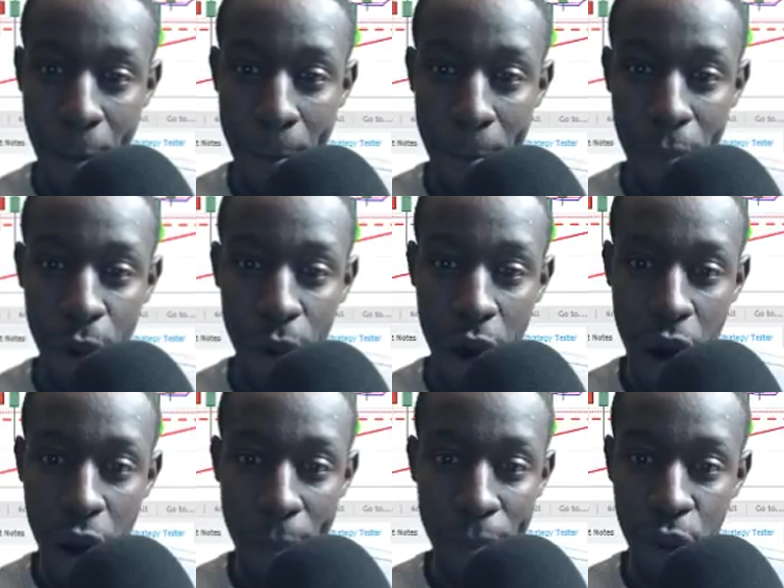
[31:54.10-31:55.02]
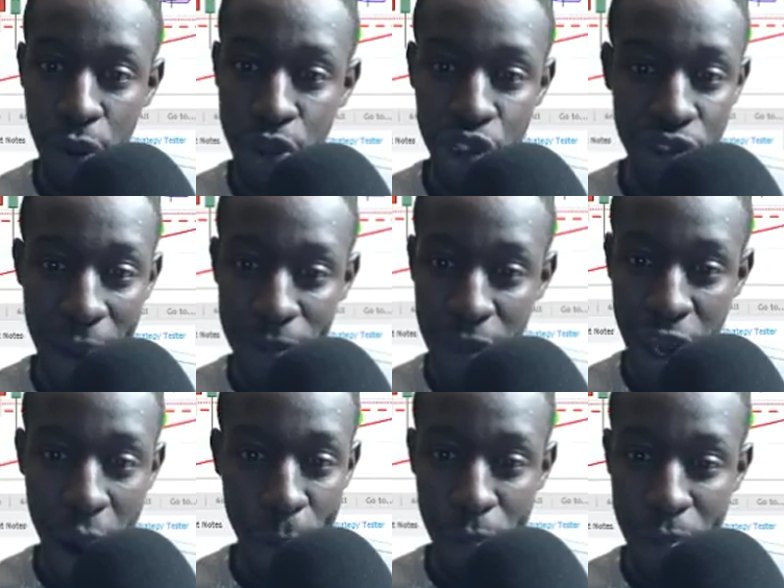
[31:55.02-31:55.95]
bull trapped a
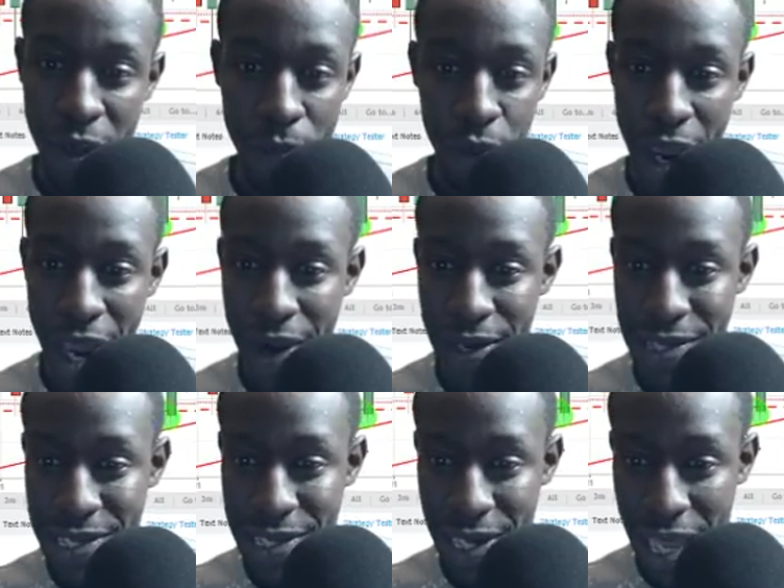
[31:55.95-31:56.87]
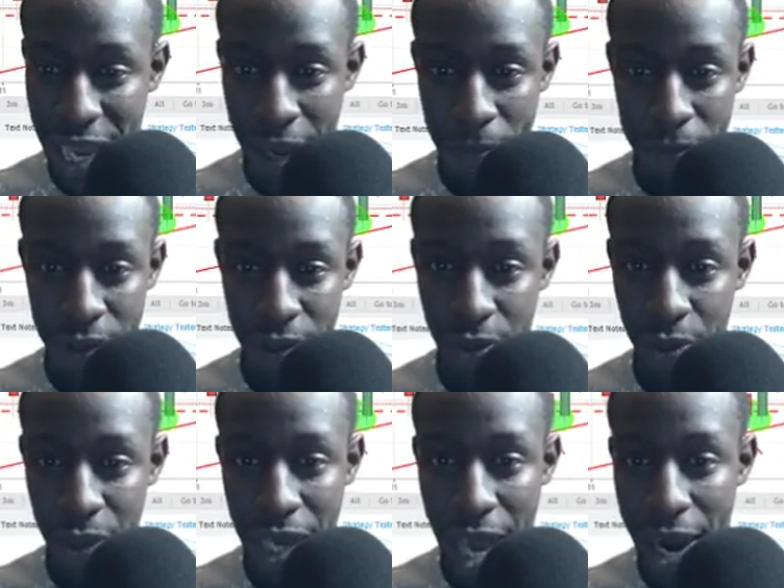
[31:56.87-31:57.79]
couple people here and slammed.
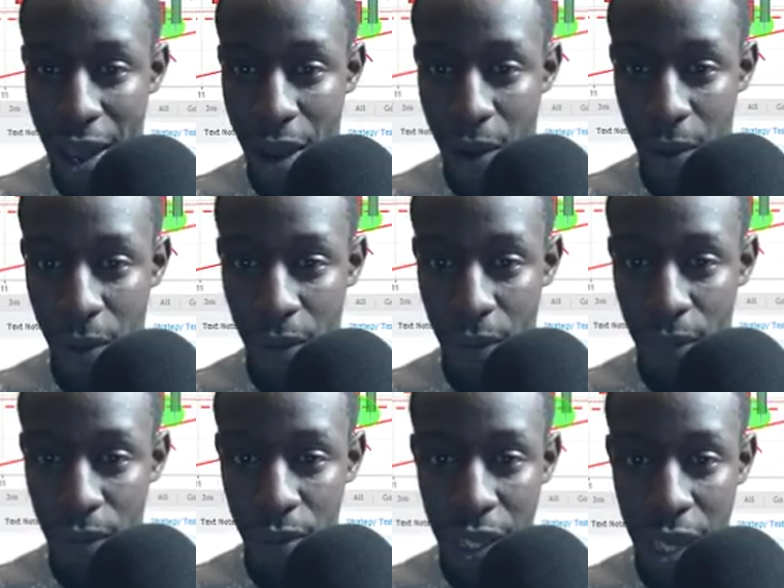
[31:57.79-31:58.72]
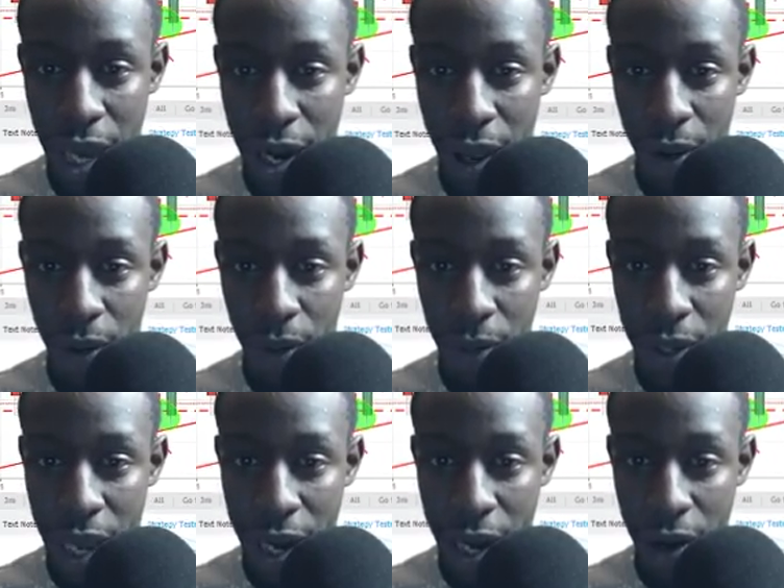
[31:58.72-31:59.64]
We got out. We got out
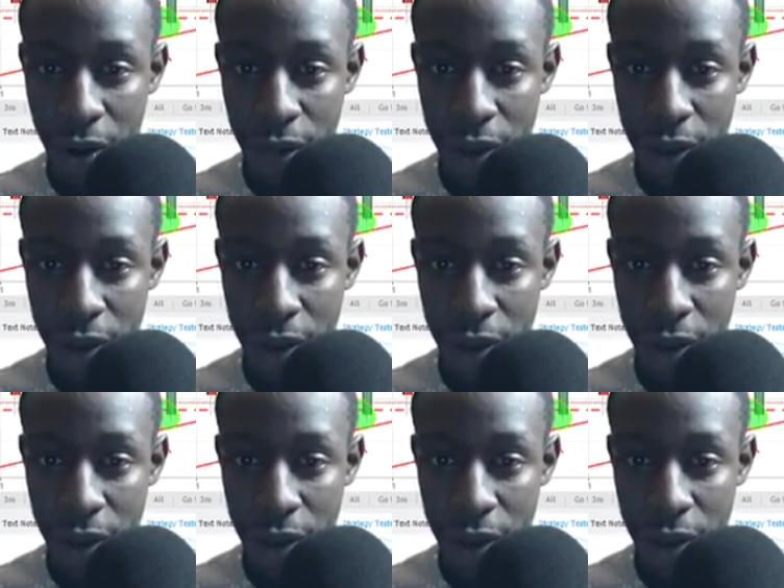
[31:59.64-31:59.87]
over